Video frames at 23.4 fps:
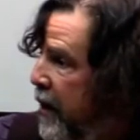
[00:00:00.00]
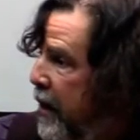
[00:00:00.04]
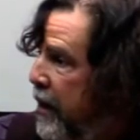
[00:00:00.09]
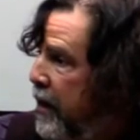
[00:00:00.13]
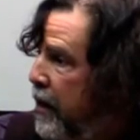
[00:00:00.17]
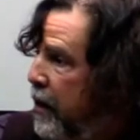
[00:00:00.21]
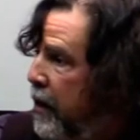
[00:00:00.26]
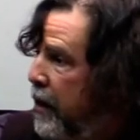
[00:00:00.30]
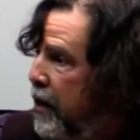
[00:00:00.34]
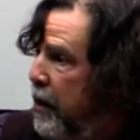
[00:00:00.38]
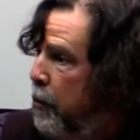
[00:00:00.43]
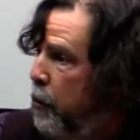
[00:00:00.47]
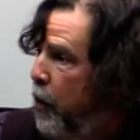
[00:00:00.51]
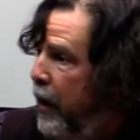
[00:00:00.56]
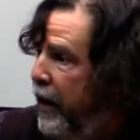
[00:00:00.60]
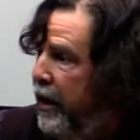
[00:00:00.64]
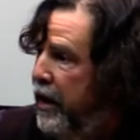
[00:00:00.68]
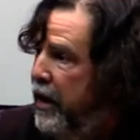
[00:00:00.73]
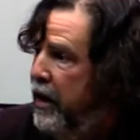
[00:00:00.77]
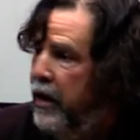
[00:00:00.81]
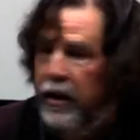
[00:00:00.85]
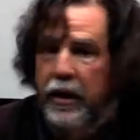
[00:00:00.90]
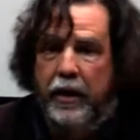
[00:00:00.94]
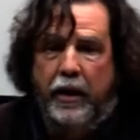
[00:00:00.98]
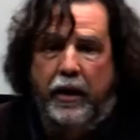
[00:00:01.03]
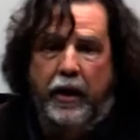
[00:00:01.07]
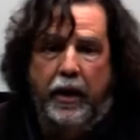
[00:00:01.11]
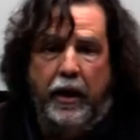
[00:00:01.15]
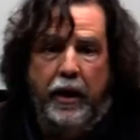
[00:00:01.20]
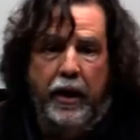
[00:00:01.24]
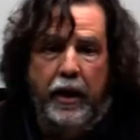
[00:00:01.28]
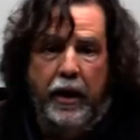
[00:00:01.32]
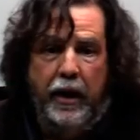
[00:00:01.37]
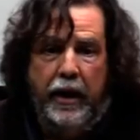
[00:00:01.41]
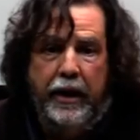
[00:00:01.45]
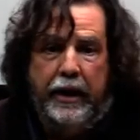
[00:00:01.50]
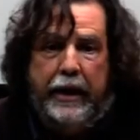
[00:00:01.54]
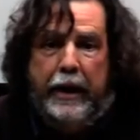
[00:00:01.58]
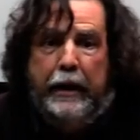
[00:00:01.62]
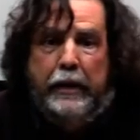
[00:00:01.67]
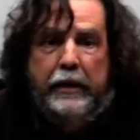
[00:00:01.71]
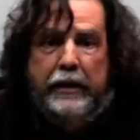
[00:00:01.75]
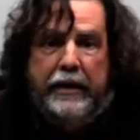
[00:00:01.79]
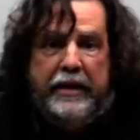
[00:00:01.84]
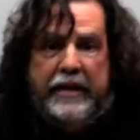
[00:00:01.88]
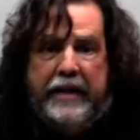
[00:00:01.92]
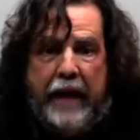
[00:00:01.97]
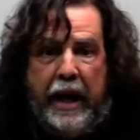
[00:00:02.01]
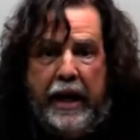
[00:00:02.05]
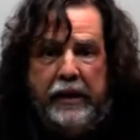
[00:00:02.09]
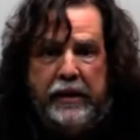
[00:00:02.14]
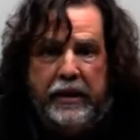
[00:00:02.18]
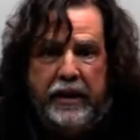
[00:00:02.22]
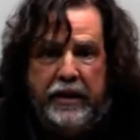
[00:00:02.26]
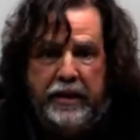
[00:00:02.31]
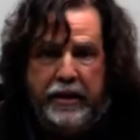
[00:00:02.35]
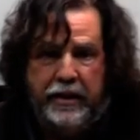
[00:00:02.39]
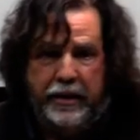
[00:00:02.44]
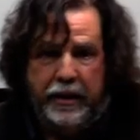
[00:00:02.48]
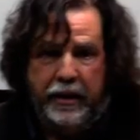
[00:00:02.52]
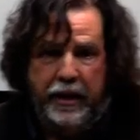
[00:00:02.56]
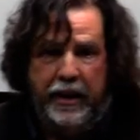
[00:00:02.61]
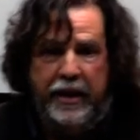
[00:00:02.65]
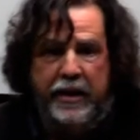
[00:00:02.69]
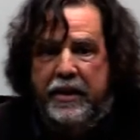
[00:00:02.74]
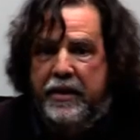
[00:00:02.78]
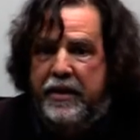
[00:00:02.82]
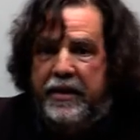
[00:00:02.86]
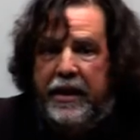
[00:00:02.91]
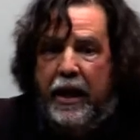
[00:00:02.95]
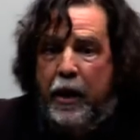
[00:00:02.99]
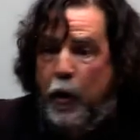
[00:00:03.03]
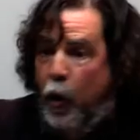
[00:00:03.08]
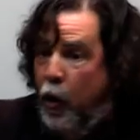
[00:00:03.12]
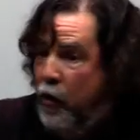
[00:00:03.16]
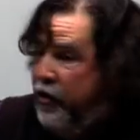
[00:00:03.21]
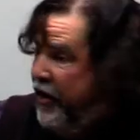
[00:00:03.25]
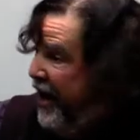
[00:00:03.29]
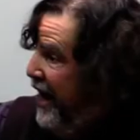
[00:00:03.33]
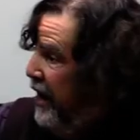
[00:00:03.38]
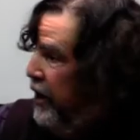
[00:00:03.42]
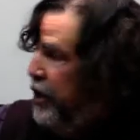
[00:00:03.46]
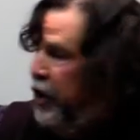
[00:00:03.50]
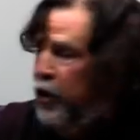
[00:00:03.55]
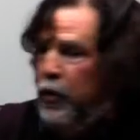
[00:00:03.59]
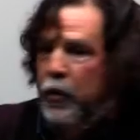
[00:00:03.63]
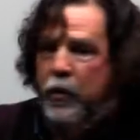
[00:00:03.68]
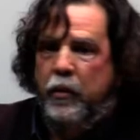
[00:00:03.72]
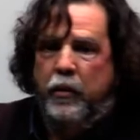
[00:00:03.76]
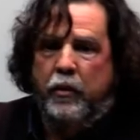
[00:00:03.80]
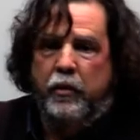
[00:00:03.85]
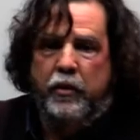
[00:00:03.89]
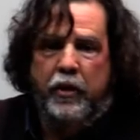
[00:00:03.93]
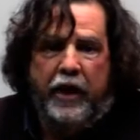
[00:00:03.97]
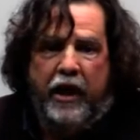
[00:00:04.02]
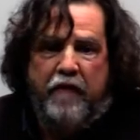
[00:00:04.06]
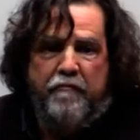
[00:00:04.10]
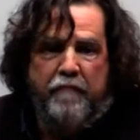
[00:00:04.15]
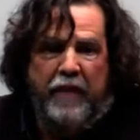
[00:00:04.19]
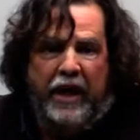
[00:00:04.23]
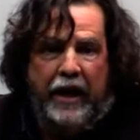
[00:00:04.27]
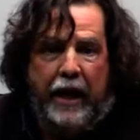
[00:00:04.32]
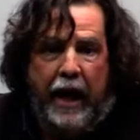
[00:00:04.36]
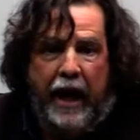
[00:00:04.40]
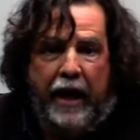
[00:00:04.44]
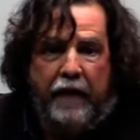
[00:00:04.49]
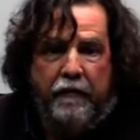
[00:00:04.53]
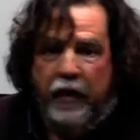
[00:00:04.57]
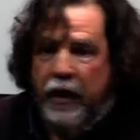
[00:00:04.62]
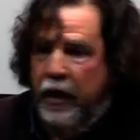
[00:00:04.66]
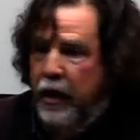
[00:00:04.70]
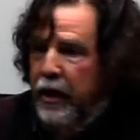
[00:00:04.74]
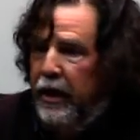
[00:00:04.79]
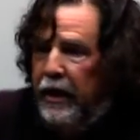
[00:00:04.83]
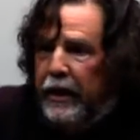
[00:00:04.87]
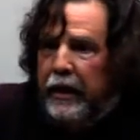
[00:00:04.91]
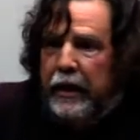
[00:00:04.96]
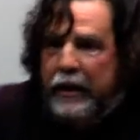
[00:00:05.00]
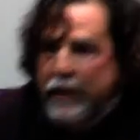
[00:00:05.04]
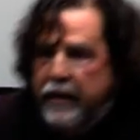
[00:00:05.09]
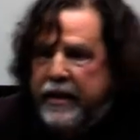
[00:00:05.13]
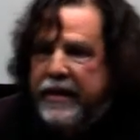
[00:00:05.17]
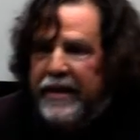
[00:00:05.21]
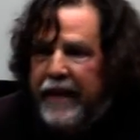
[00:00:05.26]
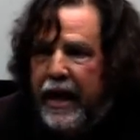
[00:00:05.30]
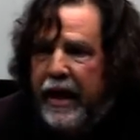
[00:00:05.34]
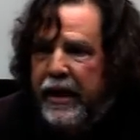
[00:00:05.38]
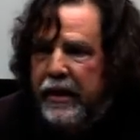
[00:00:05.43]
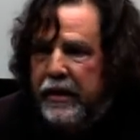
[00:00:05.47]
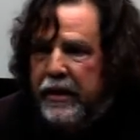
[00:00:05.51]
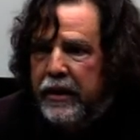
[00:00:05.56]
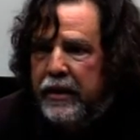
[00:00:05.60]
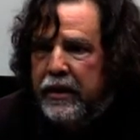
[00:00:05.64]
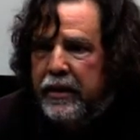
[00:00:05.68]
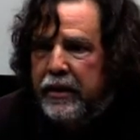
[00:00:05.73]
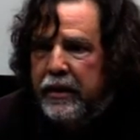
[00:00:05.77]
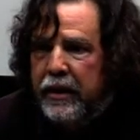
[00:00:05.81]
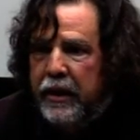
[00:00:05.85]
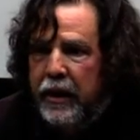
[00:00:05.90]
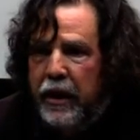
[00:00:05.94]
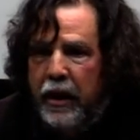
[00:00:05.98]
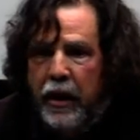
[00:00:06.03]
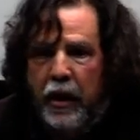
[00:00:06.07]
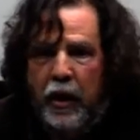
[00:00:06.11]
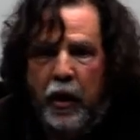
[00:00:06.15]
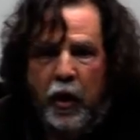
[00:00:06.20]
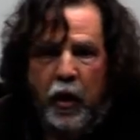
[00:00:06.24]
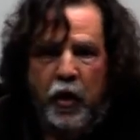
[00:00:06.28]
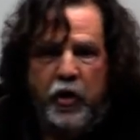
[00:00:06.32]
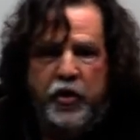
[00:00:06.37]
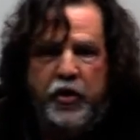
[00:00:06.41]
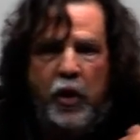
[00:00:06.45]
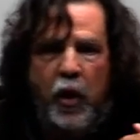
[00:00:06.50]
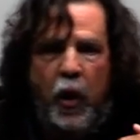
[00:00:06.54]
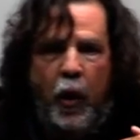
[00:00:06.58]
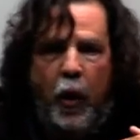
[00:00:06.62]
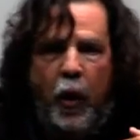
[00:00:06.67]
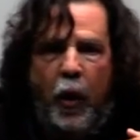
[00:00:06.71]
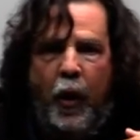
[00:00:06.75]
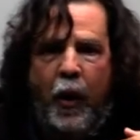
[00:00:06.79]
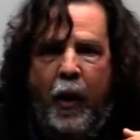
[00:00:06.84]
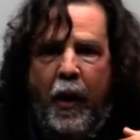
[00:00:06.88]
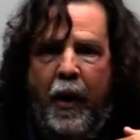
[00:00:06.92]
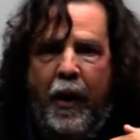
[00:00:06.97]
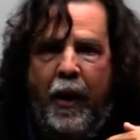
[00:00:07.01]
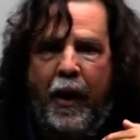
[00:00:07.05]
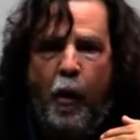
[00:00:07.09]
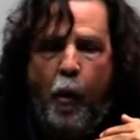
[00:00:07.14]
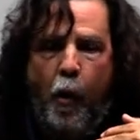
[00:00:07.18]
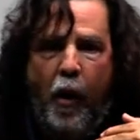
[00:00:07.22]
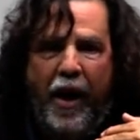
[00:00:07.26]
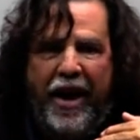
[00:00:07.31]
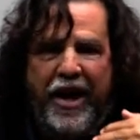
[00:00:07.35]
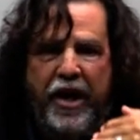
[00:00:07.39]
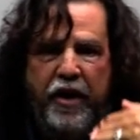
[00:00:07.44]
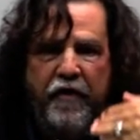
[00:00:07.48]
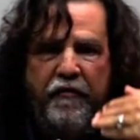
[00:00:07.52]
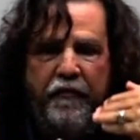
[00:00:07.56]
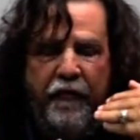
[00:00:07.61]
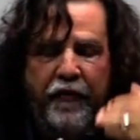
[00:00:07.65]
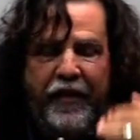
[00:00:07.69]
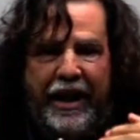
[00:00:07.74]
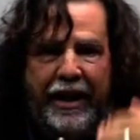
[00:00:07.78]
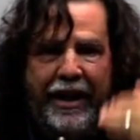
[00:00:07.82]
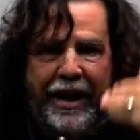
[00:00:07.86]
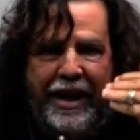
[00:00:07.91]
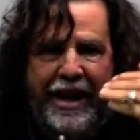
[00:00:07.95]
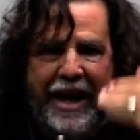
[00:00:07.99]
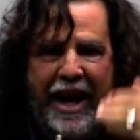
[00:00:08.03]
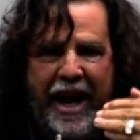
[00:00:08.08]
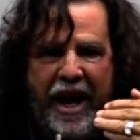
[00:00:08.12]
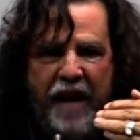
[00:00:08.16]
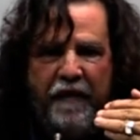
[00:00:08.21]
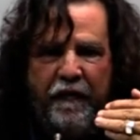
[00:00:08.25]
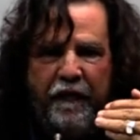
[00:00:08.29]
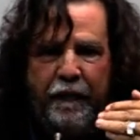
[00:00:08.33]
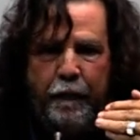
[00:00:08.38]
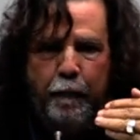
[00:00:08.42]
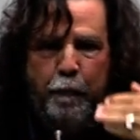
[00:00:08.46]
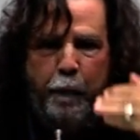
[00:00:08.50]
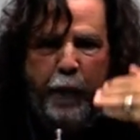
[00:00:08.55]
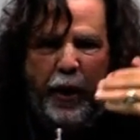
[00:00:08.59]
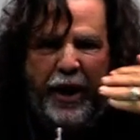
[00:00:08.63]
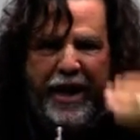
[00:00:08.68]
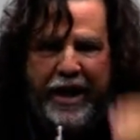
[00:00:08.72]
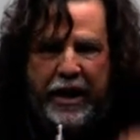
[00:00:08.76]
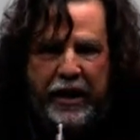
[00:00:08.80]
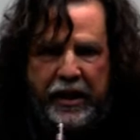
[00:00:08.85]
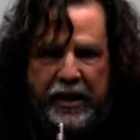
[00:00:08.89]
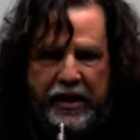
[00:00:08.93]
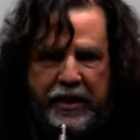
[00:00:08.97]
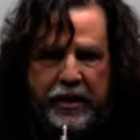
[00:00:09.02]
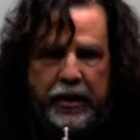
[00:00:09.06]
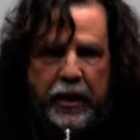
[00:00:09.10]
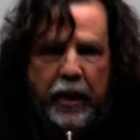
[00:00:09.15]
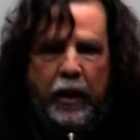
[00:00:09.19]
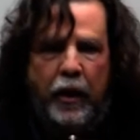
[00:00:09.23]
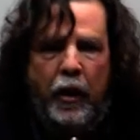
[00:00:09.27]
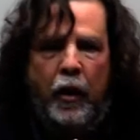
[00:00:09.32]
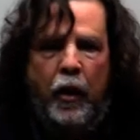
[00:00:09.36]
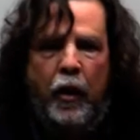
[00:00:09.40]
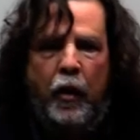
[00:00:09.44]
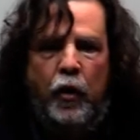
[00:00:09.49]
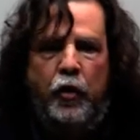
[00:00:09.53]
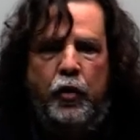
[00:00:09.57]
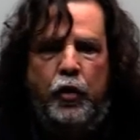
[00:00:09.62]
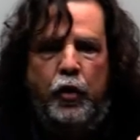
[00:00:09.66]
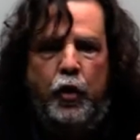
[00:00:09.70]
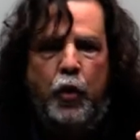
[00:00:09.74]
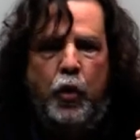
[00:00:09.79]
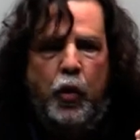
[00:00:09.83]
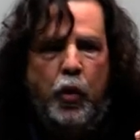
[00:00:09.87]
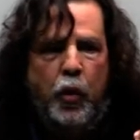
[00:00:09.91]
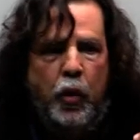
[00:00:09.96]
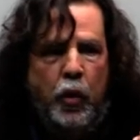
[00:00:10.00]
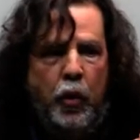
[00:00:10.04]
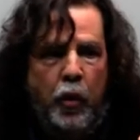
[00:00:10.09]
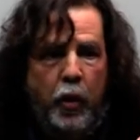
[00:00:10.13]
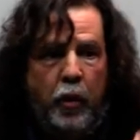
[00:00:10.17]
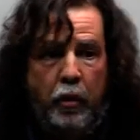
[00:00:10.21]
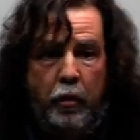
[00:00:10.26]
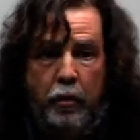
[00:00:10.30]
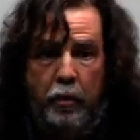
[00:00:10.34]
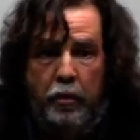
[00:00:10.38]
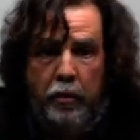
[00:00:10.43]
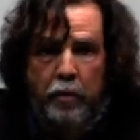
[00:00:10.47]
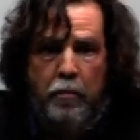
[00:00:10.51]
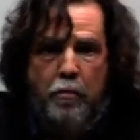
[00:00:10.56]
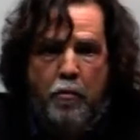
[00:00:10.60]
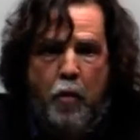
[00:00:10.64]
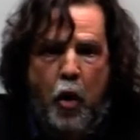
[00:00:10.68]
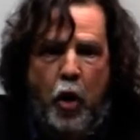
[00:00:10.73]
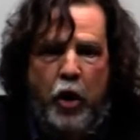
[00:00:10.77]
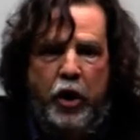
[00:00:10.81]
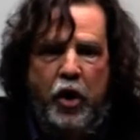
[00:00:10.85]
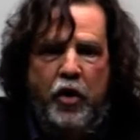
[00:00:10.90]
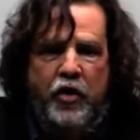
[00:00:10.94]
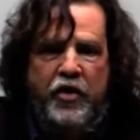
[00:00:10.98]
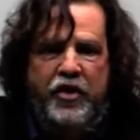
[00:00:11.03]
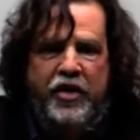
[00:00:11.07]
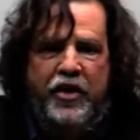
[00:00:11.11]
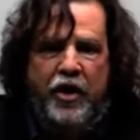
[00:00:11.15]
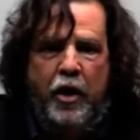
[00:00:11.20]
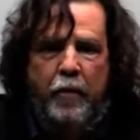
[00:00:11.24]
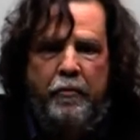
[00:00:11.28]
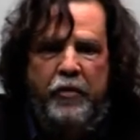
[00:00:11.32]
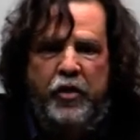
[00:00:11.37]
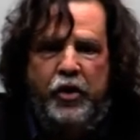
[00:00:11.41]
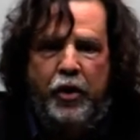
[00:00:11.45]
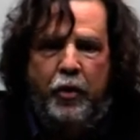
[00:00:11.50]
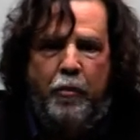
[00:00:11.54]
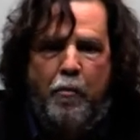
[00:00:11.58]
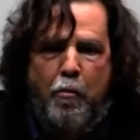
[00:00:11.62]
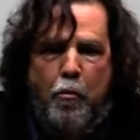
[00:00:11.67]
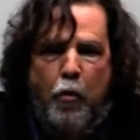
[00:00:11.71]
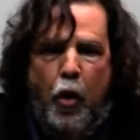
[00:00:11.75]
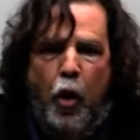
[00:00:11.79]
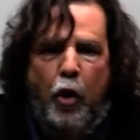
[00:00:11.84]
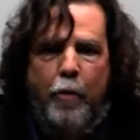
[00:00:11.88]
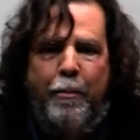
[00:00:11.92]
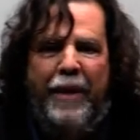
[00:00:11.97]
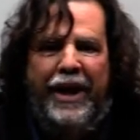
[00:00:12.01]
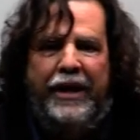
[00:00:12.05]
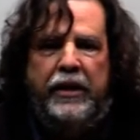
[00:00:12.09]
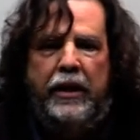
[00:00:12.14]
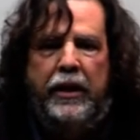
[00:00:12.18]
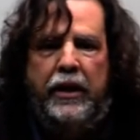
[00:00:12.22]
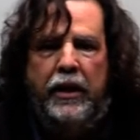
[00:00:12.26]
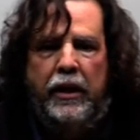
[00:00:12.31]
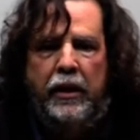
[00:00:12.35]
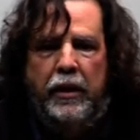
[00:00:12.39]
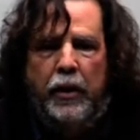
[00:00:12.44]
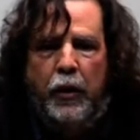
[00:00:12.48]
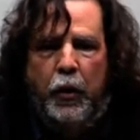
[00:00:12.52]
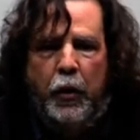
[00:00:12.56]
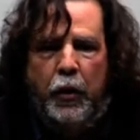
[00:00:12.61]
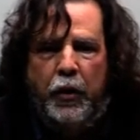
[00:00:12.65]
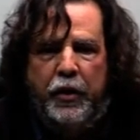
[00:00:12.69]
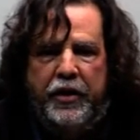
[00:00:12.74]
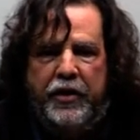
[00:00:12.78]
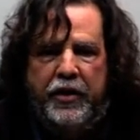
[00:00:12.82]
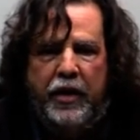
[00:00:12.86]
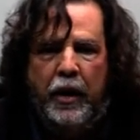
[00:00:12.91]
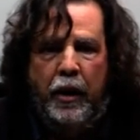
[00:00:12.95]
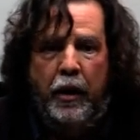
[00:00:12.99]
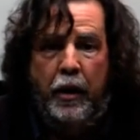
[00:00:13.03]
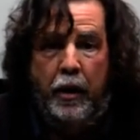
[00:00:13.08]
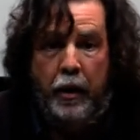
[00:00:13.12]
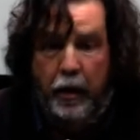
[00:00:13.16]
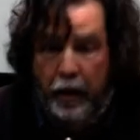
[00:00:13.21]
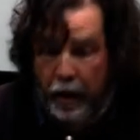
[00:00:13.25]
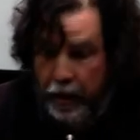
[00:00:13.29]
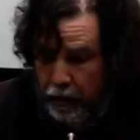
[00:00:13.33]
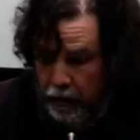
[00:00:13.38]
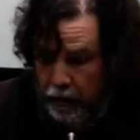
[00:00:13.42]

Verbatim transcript: he, he, went, he, he killed the scientist. He didn't say, oh, thank you, you gave me life. He killed the scientist. So, if the left brings to more consumption, more material goods,